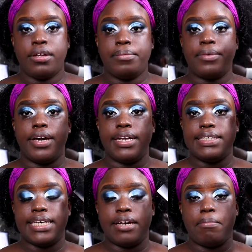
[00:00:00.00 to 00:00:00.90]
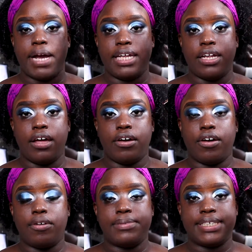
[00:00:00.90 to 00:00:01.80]
I'm gonna take my
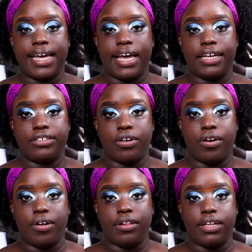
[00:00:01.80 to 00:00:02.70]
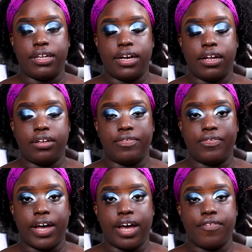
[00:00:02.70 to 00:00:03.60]
Lancome Teint Idol in the color
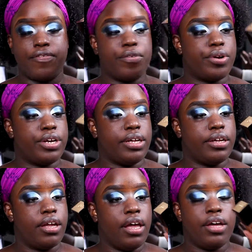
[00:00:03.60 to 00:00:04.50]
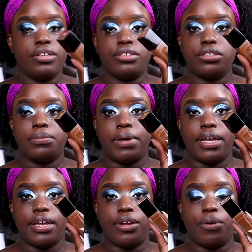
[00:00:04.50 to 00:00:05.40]
540
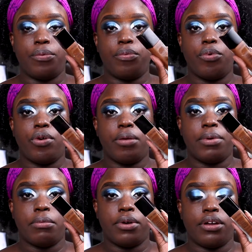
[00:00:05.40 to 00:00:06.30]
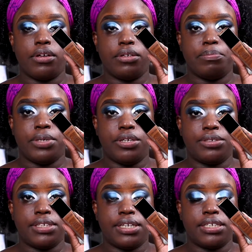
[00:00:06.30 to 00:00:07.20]
Suede Warm, and I'm gonna be
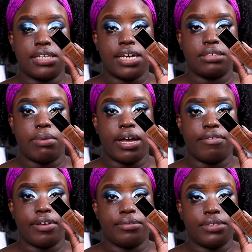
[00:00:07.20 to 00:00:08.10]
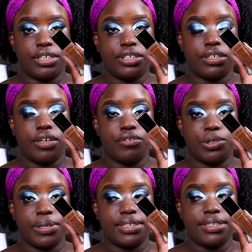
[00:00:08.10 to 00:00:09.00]
using this as my foundation of
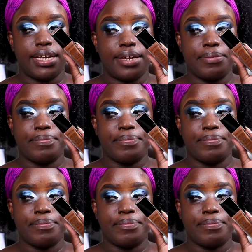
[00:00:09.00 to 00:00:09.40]
choice today.